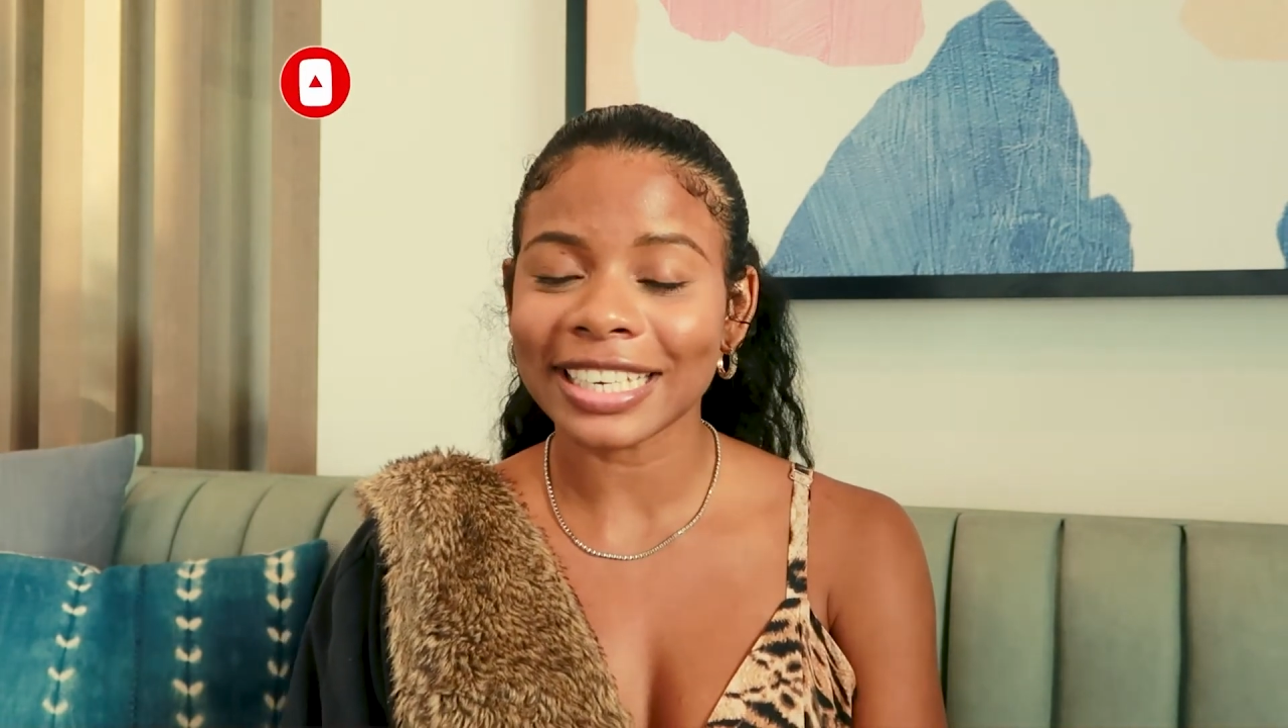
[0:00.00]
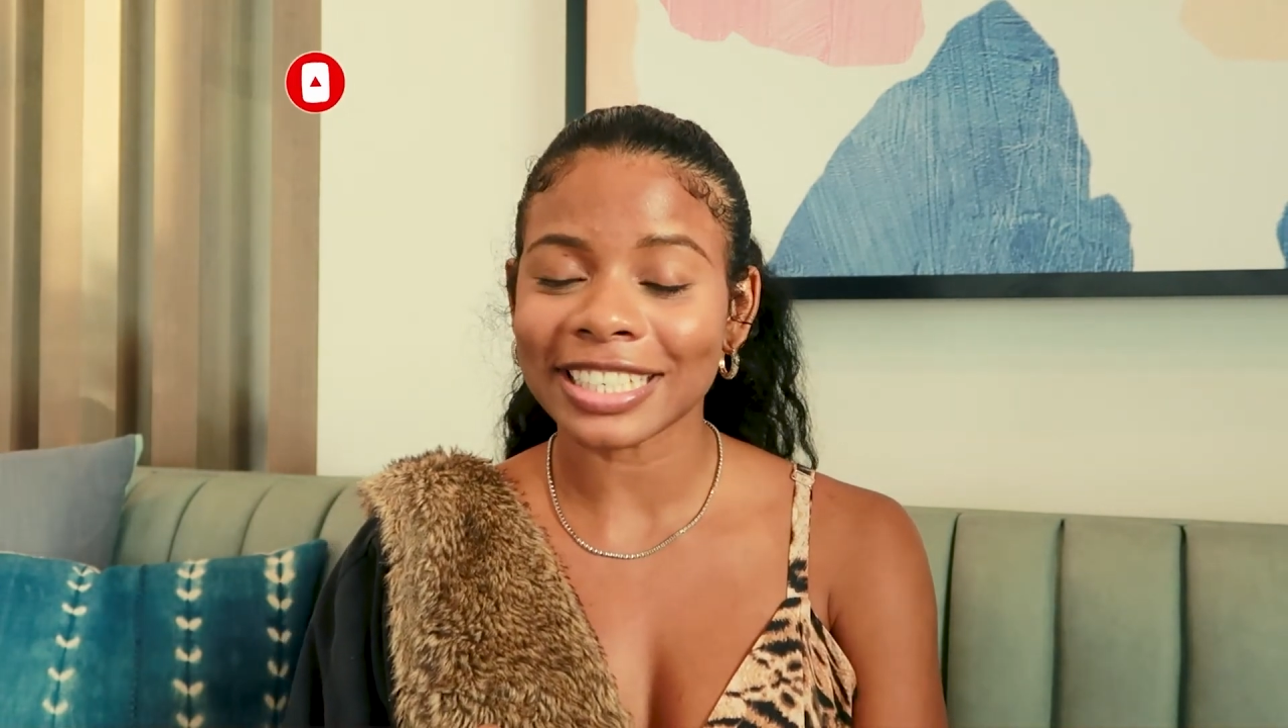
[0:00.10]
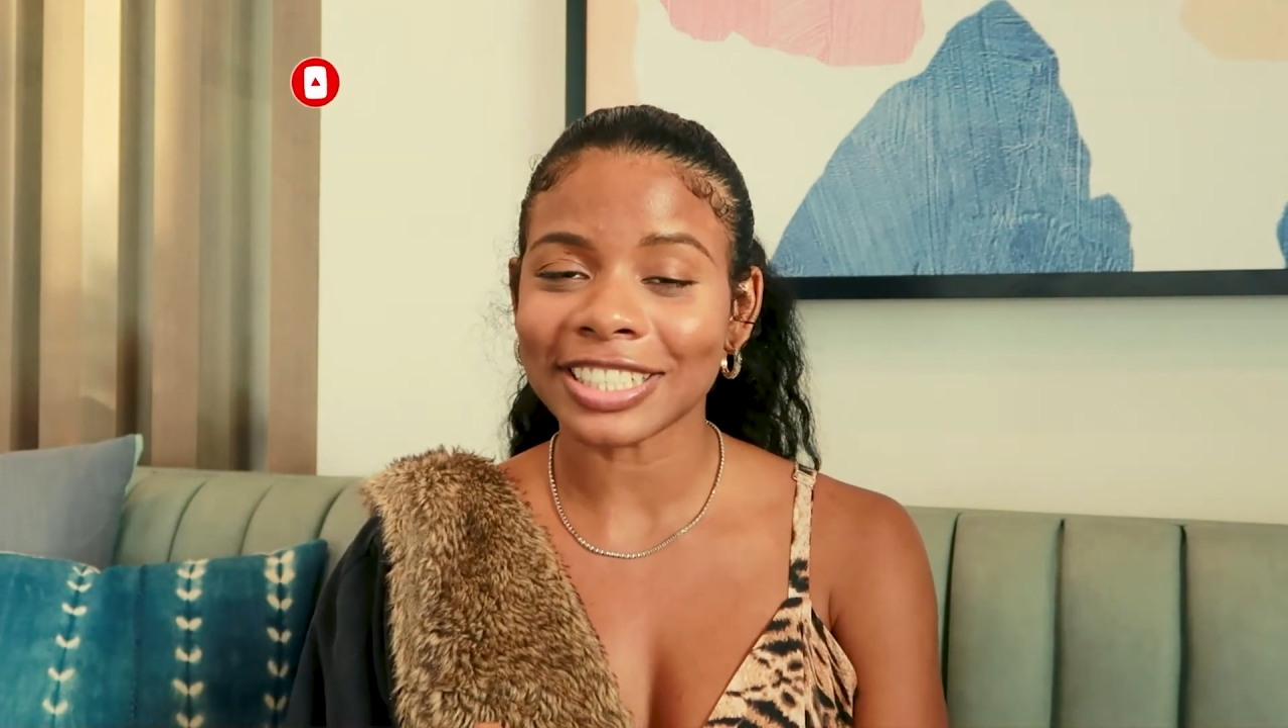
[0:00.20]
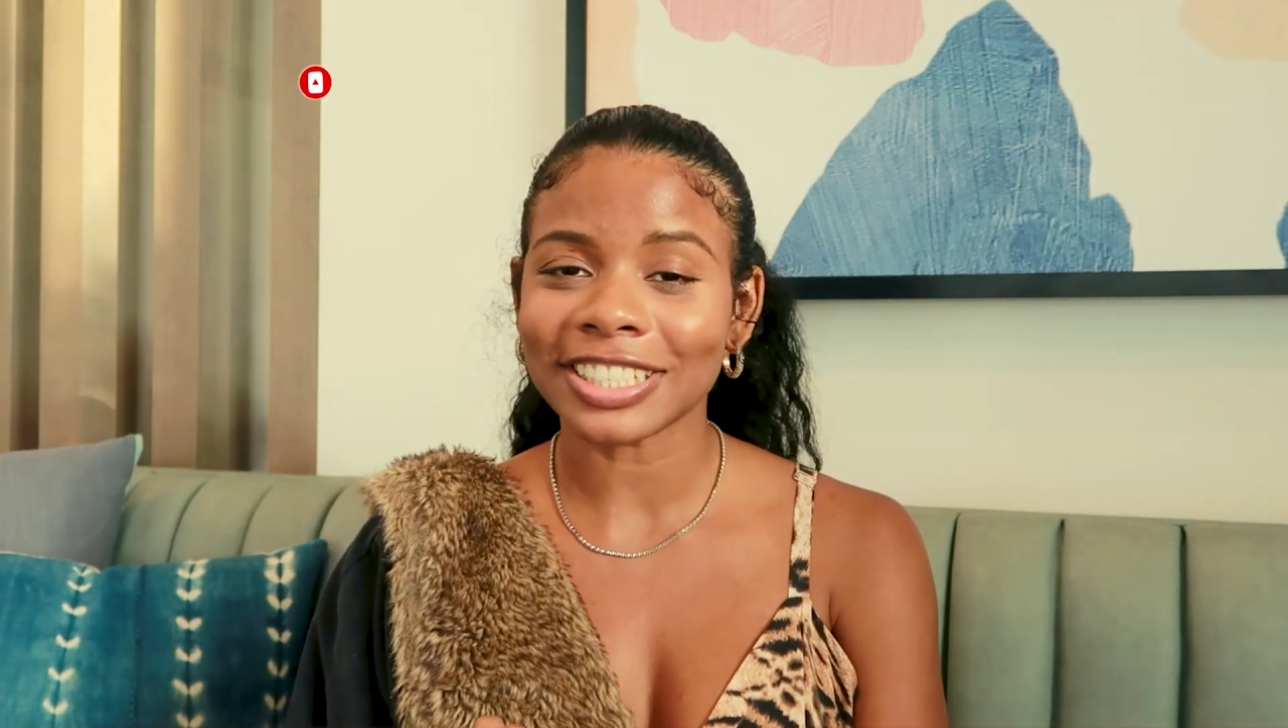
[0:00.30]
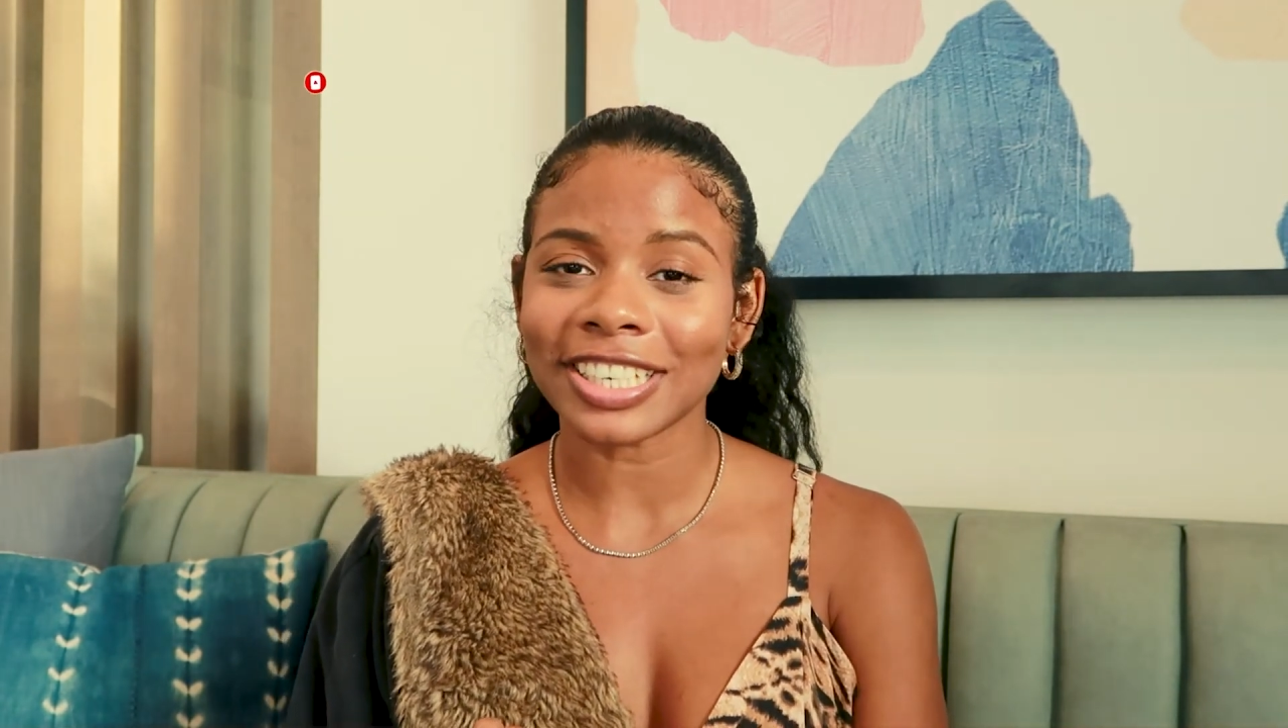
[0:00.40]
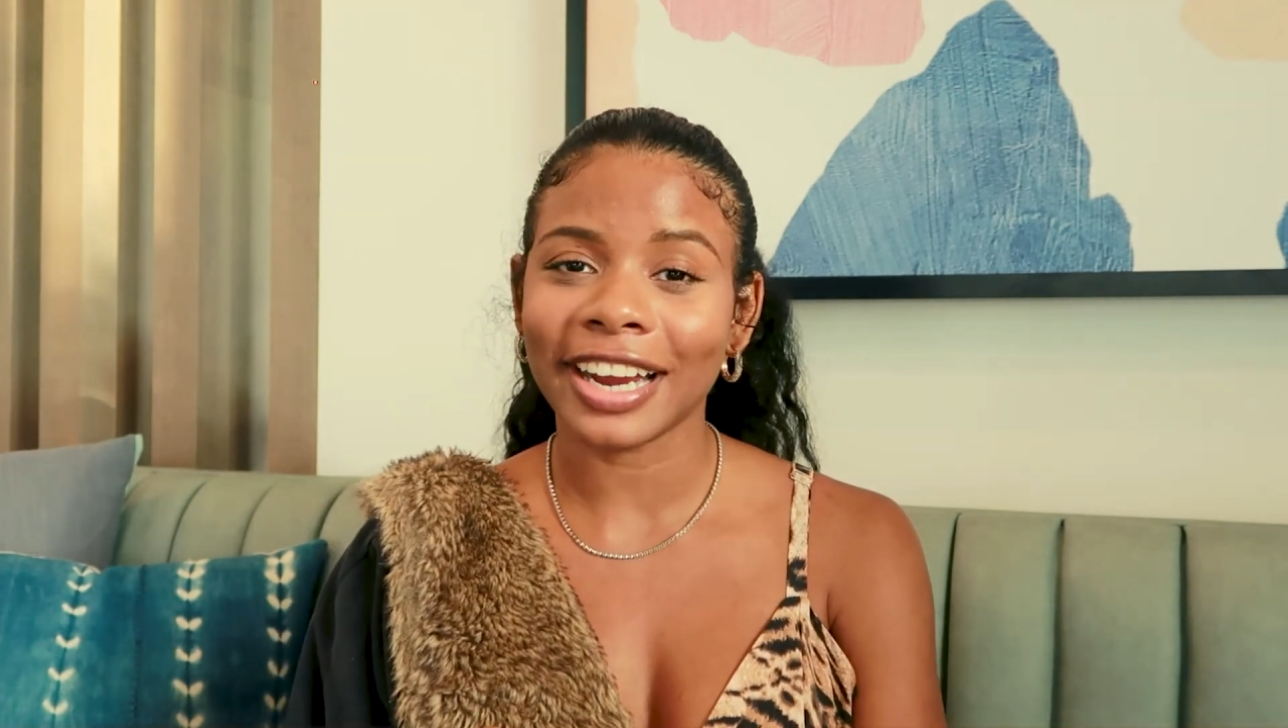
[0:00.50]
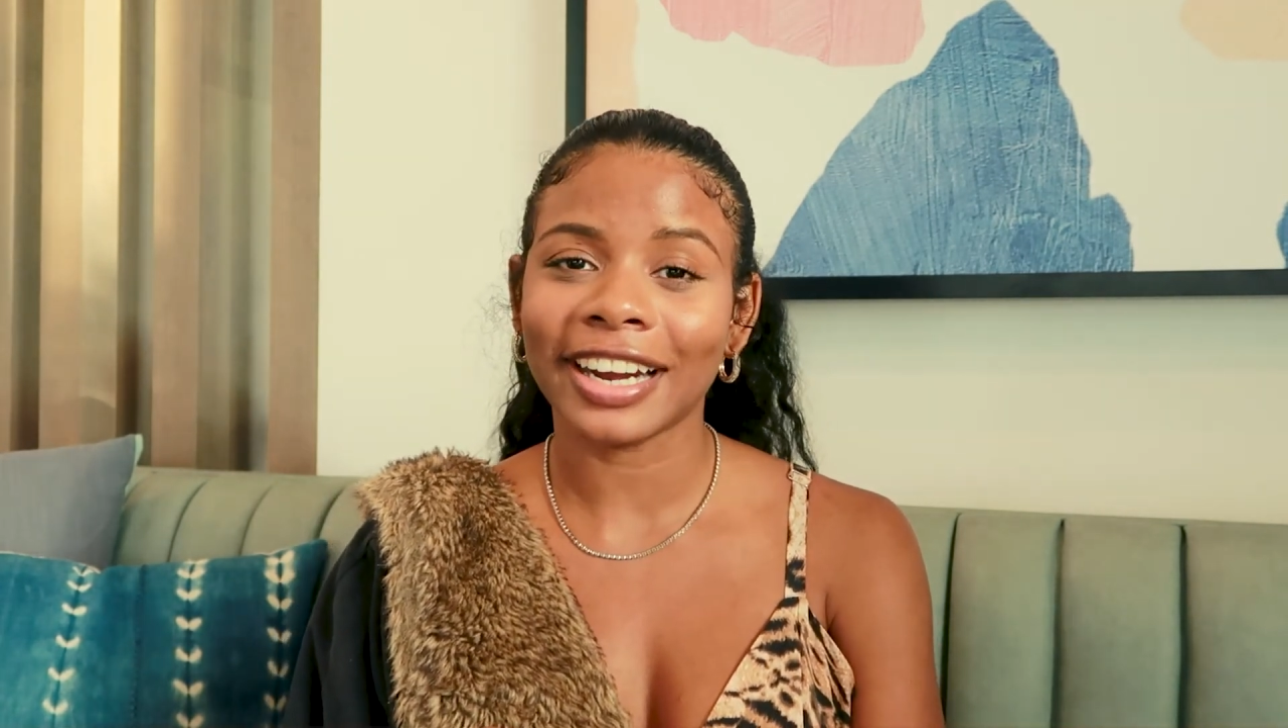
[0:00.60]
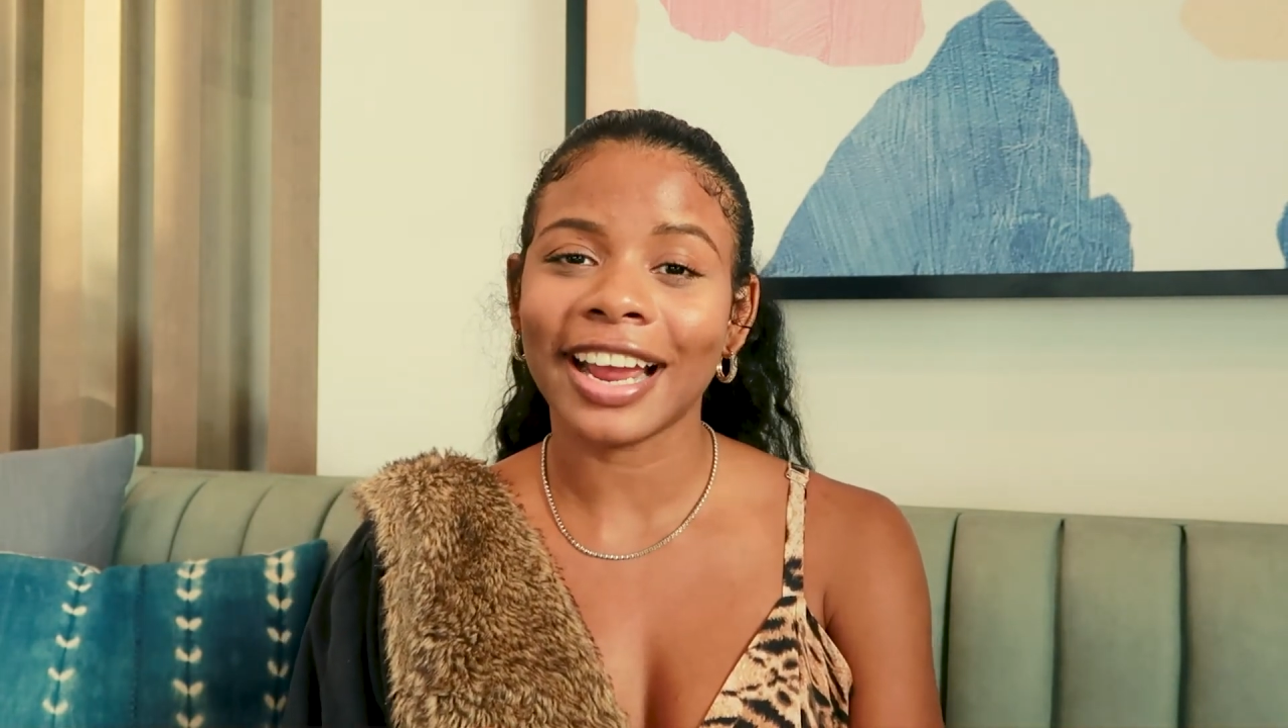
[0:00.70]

and share,